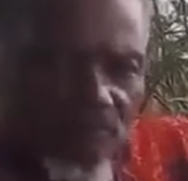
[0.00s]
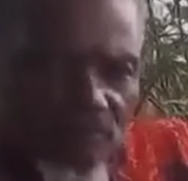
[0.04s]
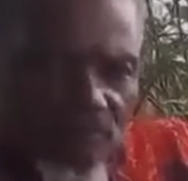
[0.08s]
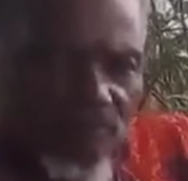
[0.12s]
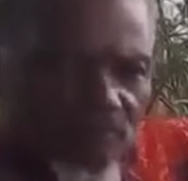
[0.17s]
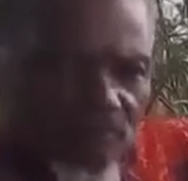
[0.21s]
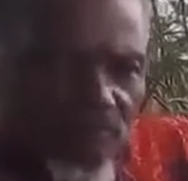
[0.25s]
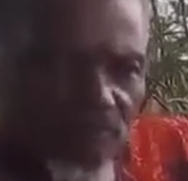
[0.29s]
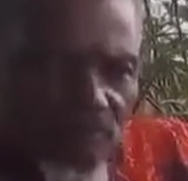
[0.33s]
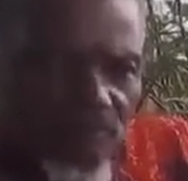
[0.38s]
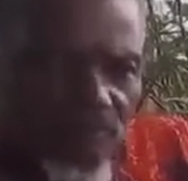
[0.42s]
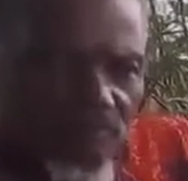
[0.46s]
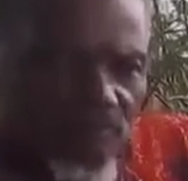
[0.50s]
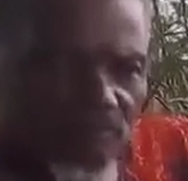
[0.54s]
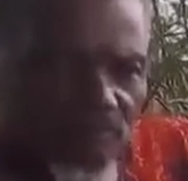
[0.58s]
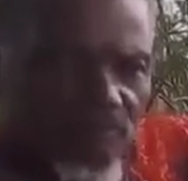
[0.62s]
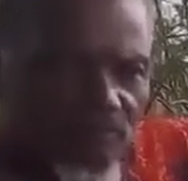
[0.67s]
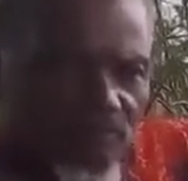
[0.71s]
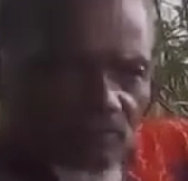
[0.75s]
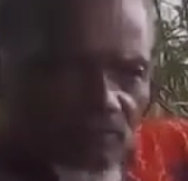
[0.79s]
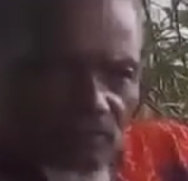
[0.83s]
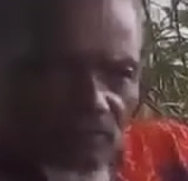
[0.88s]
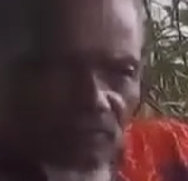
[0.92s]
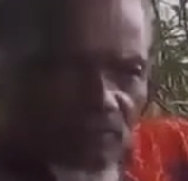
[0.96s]

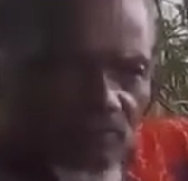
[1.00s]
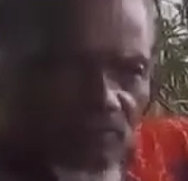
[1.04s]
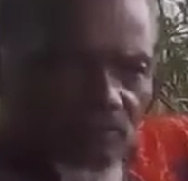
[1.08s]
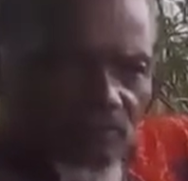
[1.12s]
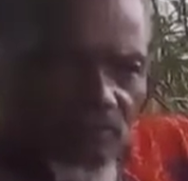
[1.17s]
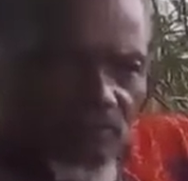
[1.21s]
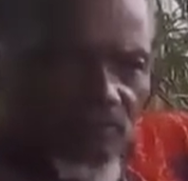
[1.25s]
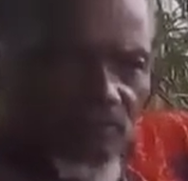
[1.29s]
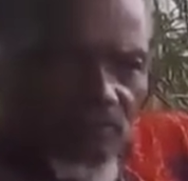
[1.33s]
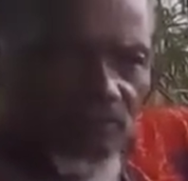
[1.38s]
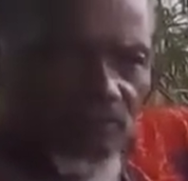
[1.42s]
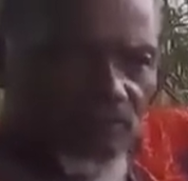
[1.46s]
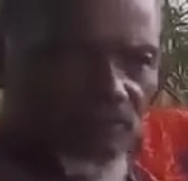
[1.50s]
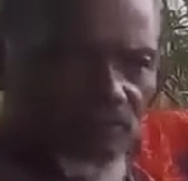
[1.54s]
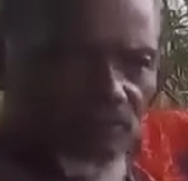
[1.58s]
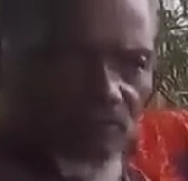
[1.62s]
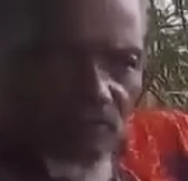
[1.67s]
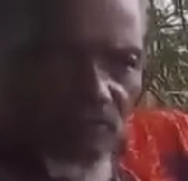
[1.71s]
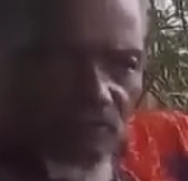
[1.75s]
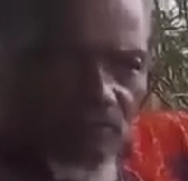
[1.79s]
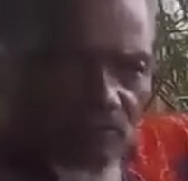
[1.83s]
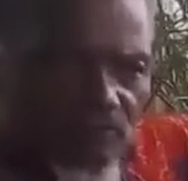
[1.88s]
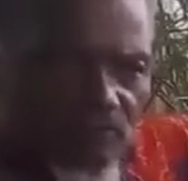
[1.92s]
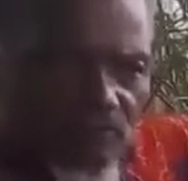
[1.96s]
Today we
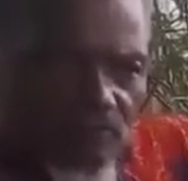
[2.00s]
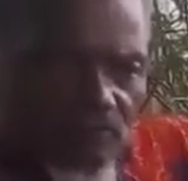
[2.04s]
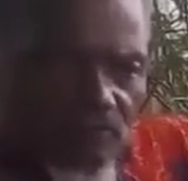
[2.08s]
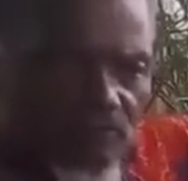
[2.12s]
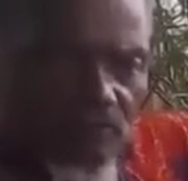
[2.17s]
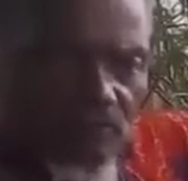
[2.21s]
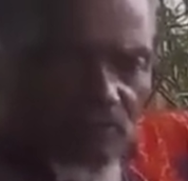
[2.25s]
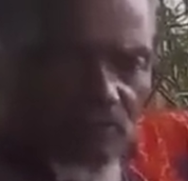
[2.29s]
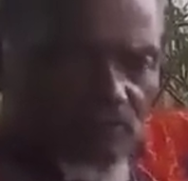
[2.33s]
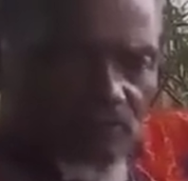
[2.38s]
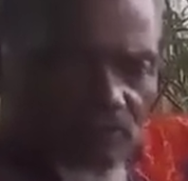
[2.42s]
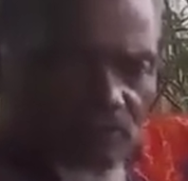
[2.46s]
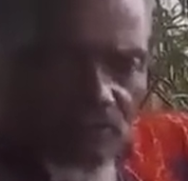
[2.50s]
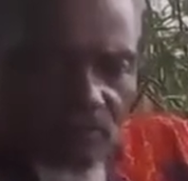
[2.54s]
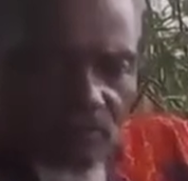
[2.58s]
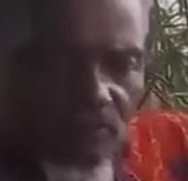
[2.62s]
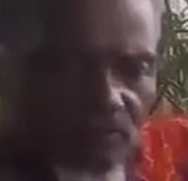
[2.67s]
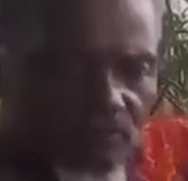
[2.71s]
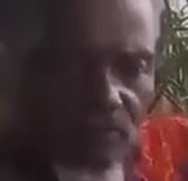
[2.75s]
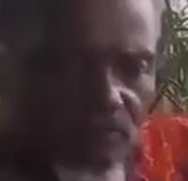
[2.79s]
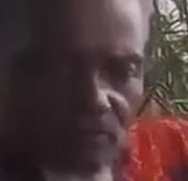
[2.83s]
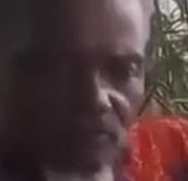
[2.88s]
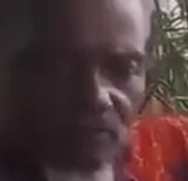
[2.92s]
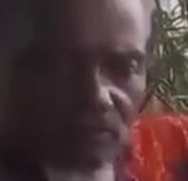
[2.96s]
are with a great
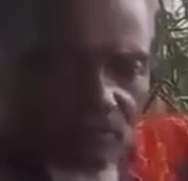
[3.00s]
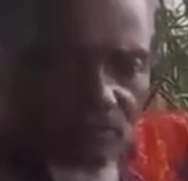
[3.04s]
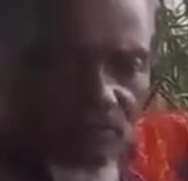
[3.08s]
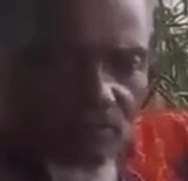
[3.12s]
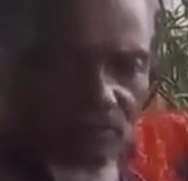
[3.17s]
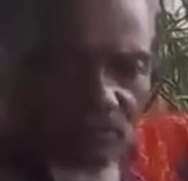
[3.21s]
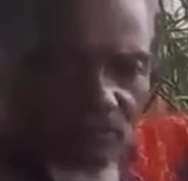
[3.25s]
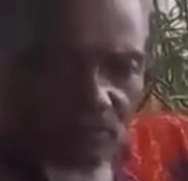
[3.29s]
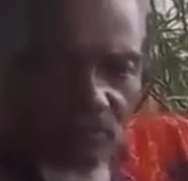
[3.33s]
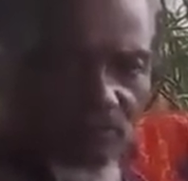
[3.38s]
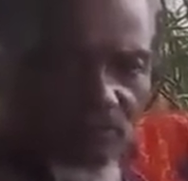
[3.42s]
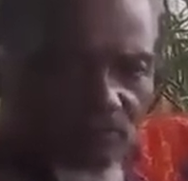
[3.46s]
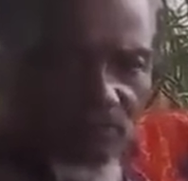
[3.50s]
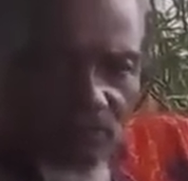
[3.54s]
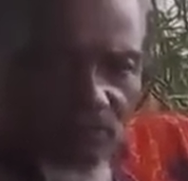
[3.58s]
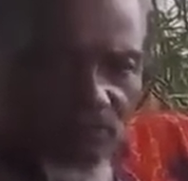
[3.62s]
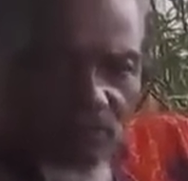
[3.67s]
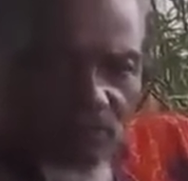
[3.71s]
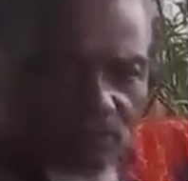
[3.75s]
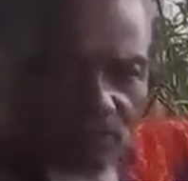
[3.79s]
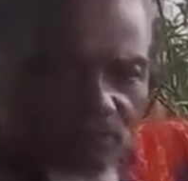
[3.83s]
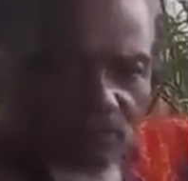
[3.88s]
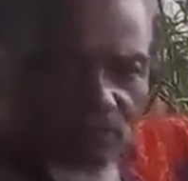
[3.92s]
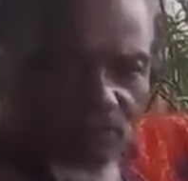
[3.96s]

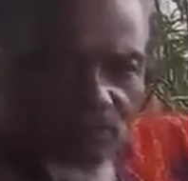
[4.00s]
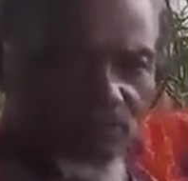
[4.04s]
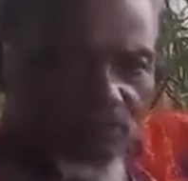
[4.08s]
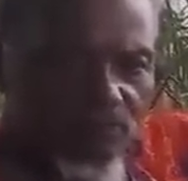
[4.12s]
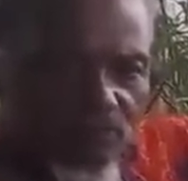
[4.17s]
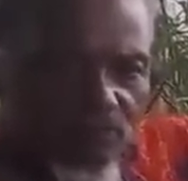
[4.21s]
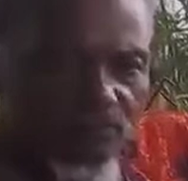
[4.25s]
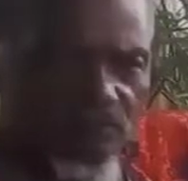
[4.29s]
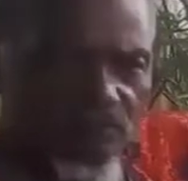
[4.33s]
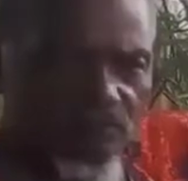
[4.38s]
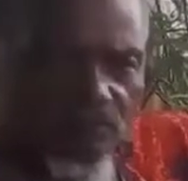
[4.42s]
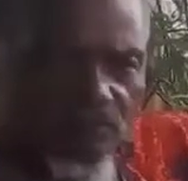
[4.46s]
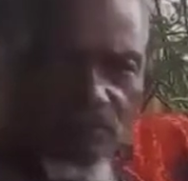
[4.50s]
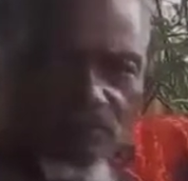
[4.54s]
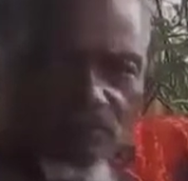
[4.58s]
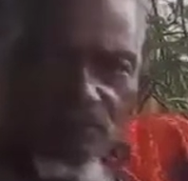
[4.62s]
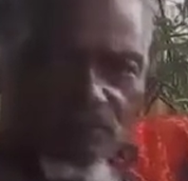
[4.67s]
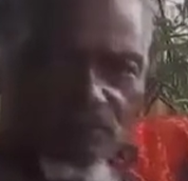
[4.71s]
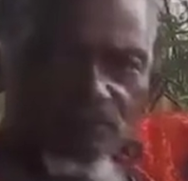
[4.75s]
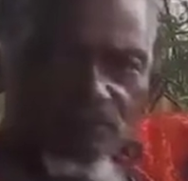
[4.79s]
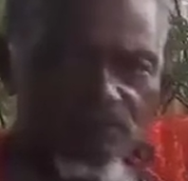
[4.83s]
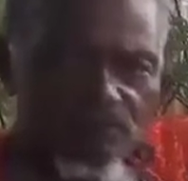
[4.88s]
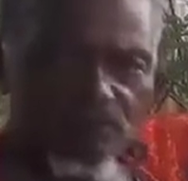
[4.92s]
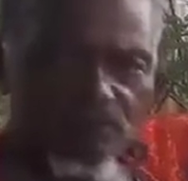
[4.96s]
personality
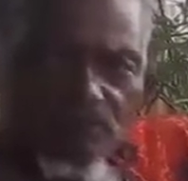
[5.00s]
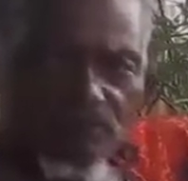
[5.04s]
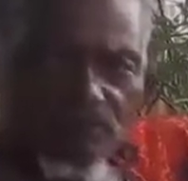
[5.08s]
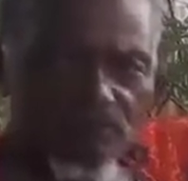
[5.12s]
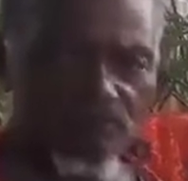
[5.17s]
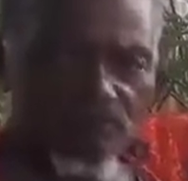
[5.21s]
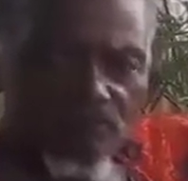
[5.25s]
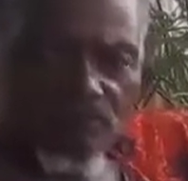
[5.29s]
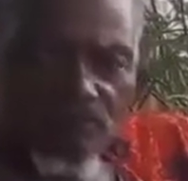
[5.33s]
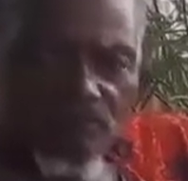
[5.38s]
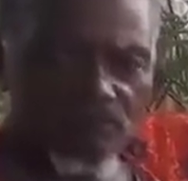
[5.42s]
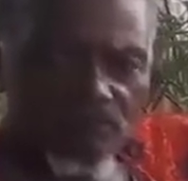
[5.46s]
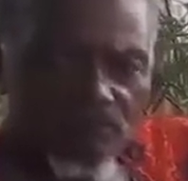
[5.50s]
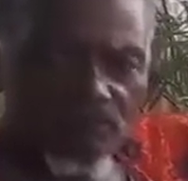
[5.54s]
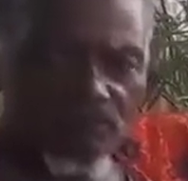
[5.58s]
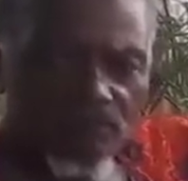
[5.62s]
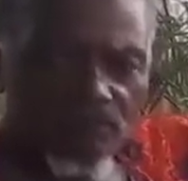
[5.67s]
as far as